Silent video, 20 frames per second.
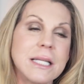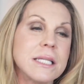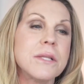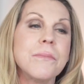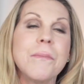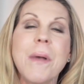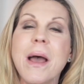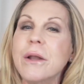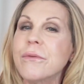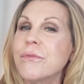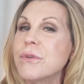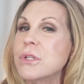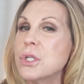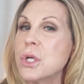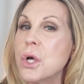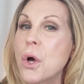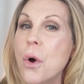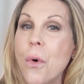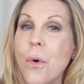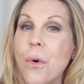Doesn't matter if it's
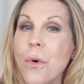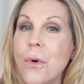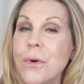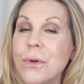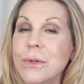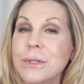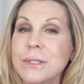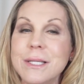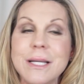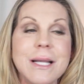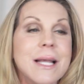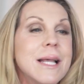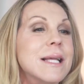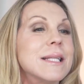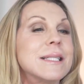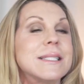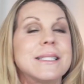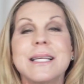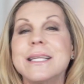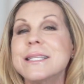cold,
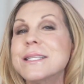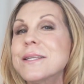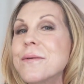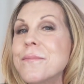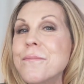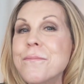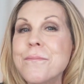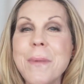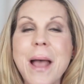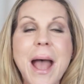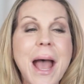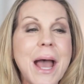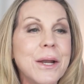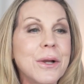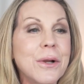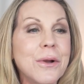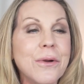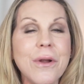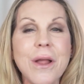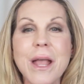doesn't
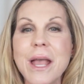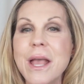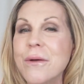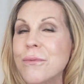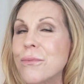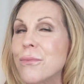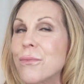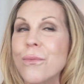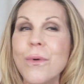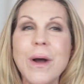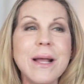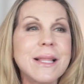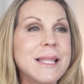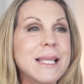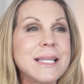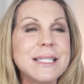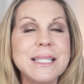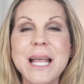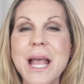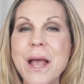matter what
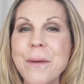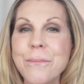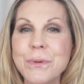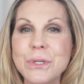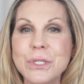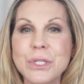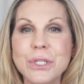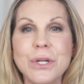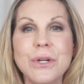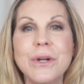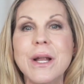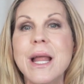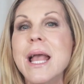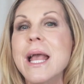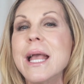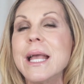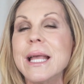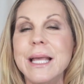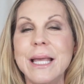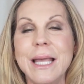the temperature,
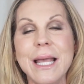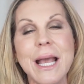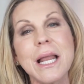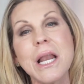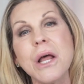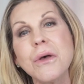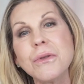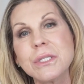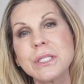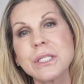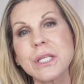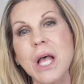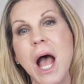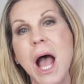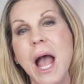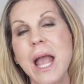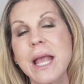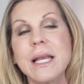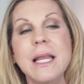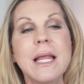get
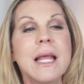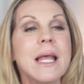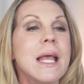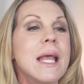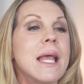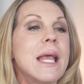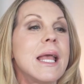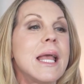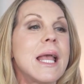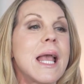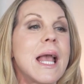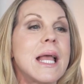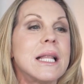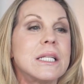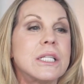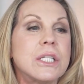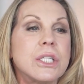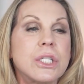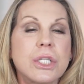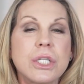outside
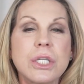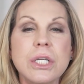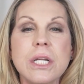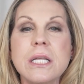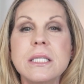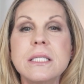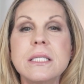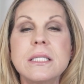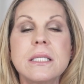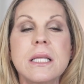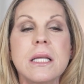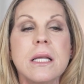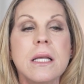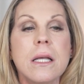and just